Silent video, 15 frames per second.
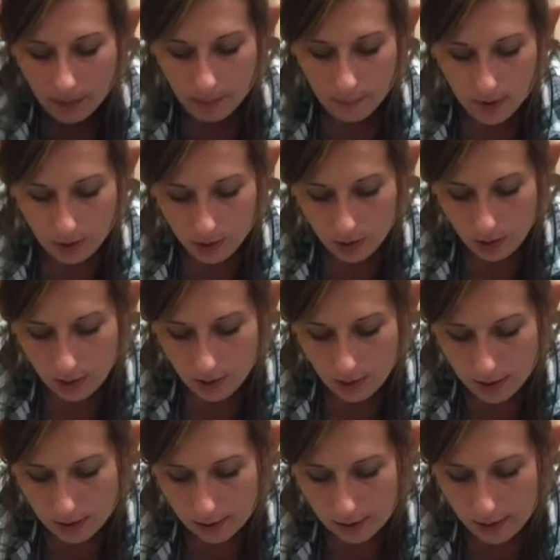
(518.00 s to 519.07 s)
to make sure
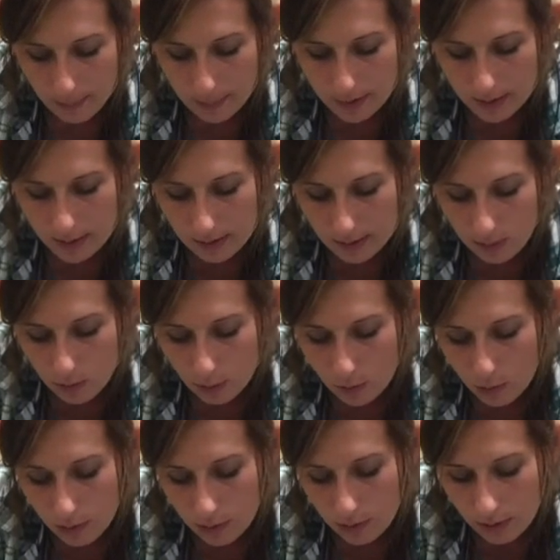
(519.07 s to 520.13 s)
that the lip is nice and
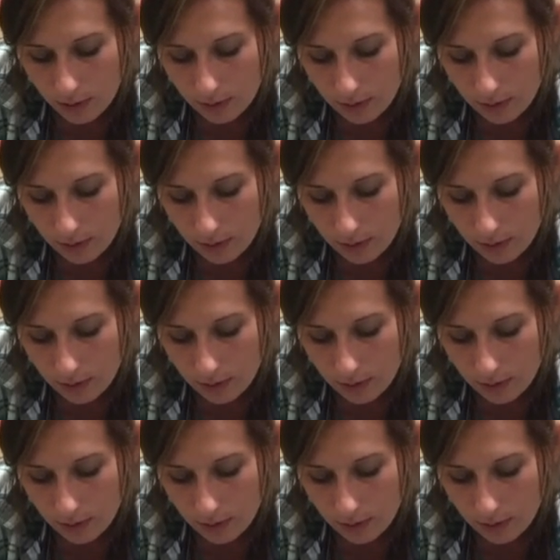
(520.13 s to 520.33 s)
smooth.